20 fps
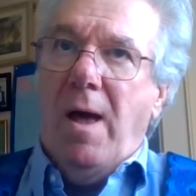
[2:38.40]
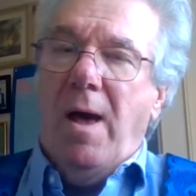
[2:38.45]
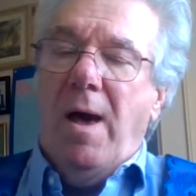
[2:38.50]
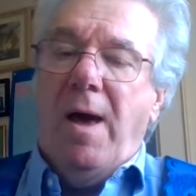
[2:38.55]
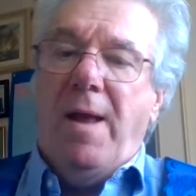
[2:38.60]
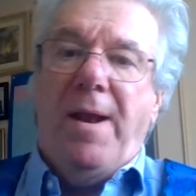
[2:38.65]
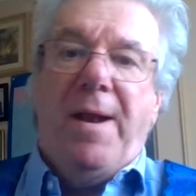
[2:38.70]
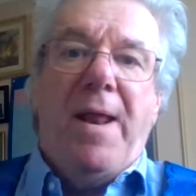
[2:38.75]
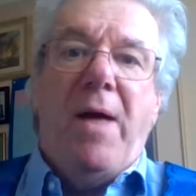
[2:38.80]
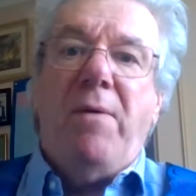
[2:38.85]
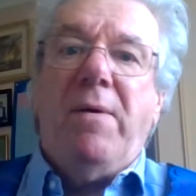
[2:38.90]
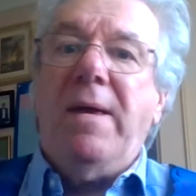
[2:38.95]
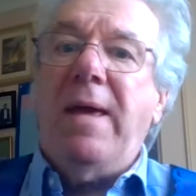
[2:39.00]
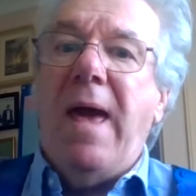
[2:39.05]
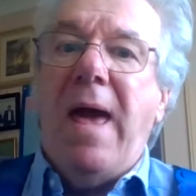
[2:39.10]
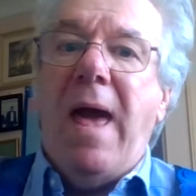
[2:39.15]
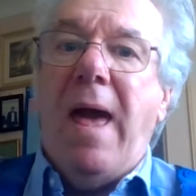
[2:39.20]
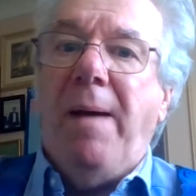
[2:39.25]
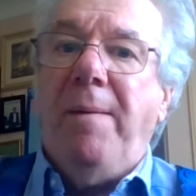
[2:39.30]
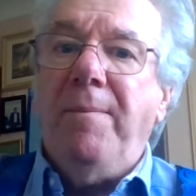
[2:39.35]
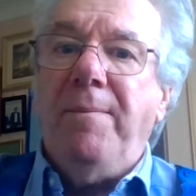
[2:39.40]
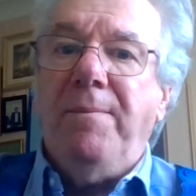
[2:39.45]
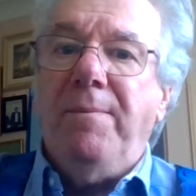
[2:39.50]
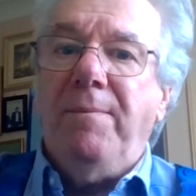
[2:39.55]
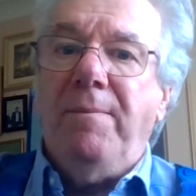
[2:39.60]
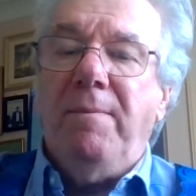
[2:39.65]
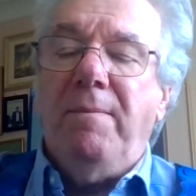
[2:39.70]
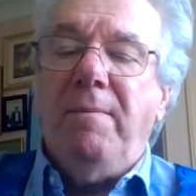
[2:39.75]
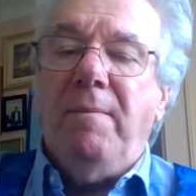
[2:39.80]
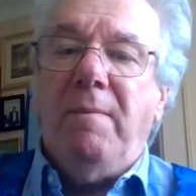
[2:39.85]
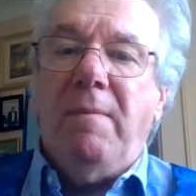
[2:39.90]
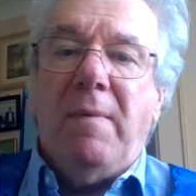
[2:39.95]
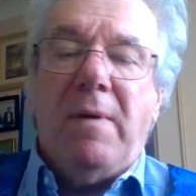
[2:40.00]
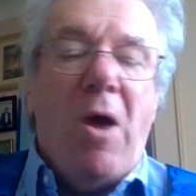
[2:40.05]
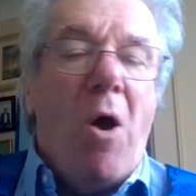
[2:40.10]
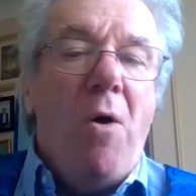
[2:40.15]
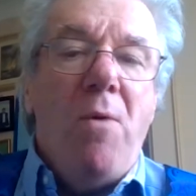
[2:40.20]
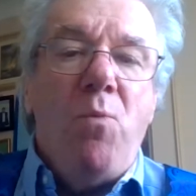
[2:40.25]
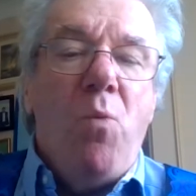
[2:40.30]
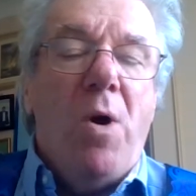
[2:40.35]
And I don't care.
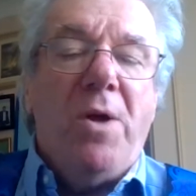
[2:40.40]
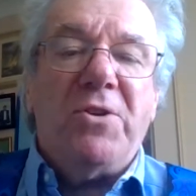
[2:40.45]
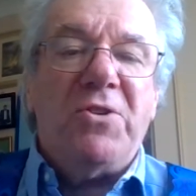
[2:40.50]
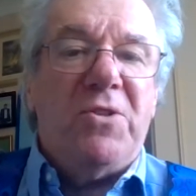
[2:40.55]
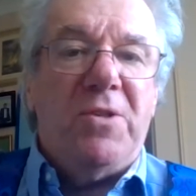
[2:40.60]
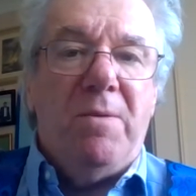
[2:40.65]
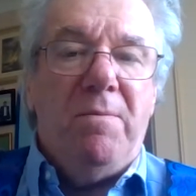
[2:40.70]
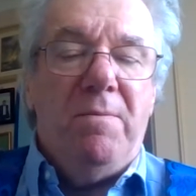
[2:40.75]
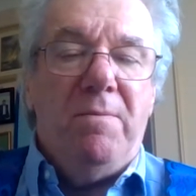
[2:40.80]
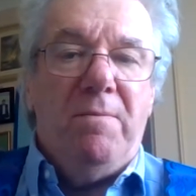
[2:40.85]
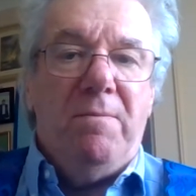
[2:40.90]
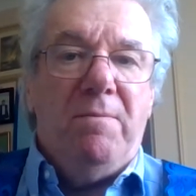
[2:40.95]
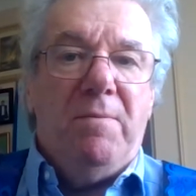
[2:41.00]
Go and watch them.